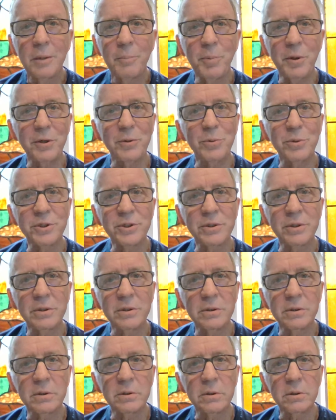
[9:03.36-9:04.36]
but it was
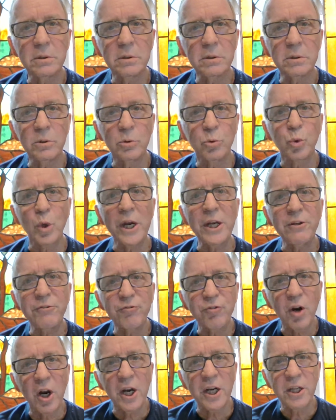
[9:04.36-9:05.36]
Great
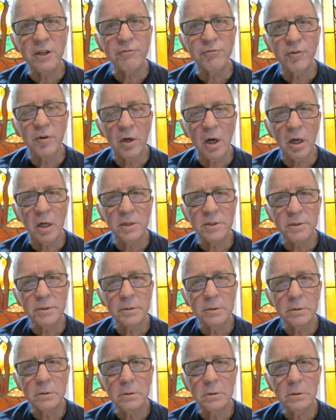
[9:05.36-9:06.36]
Friday for
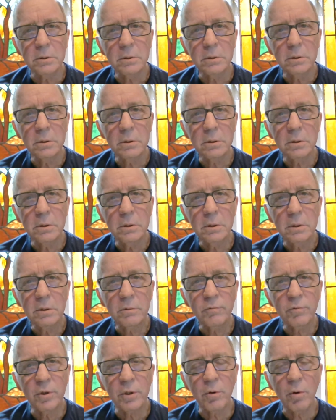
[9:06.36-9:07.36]
us.
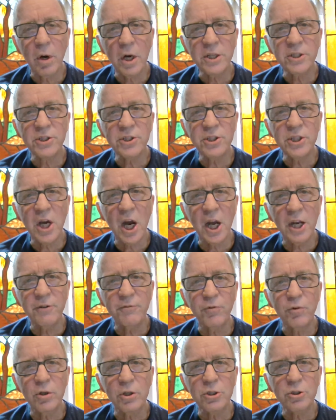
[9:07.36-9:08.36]
For Christ
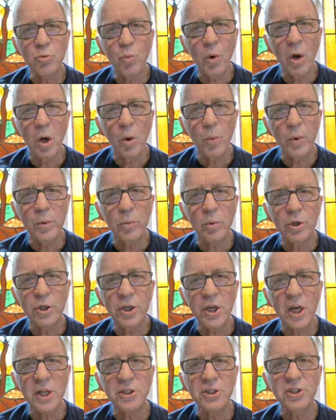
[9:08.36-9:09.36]
died for us while we were
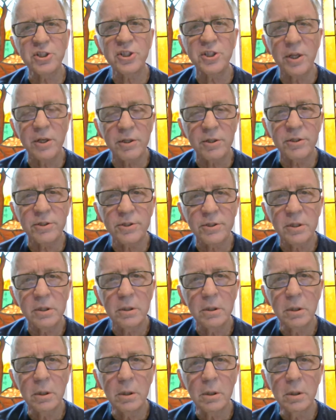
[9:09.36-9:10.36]
yet sinners.
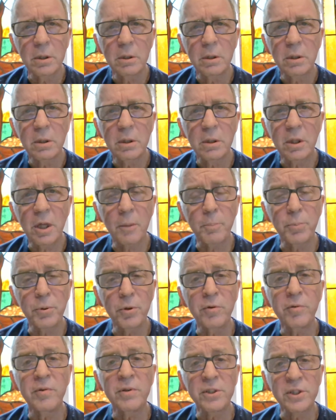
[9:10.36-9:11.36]
That
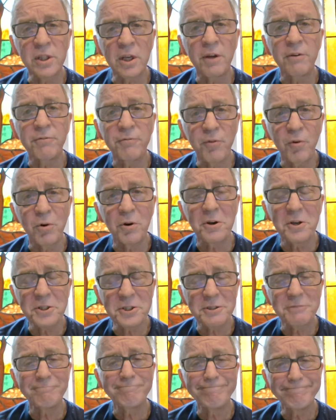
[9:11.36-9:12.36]
proved his love for
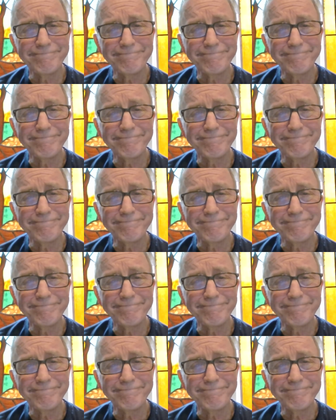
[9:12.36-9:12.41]
us.